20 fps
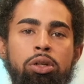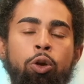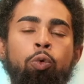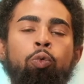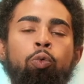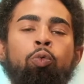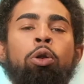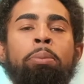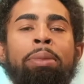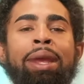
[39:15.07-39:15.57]

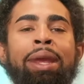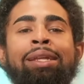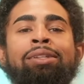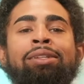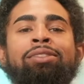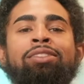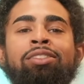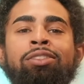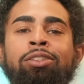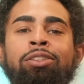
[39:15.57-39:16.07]
remain
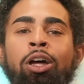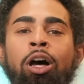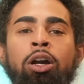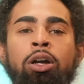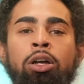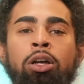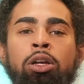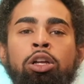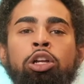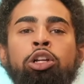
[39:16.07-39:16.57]

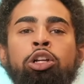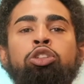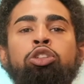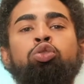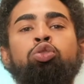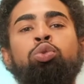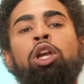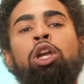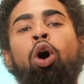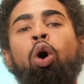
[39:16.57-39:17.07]
stuck to
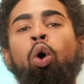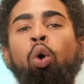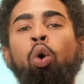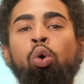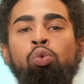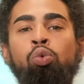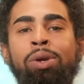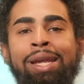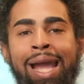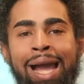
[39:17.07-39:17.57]
the old
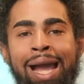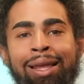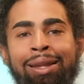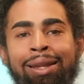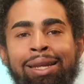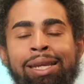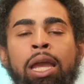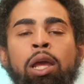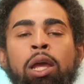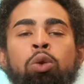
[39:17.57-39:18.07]

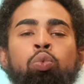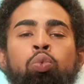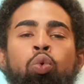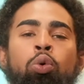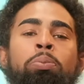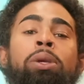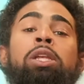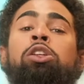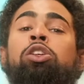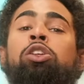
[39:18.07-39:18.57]
reality and will
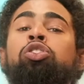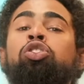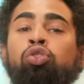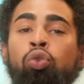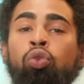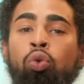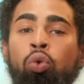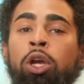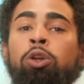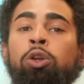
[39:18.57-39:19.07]
be
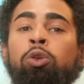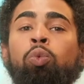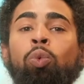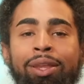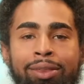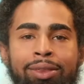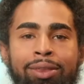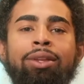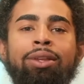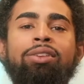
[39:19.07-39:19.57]
destroyed
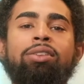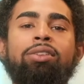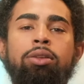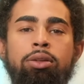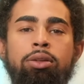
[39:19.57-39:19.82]
with it.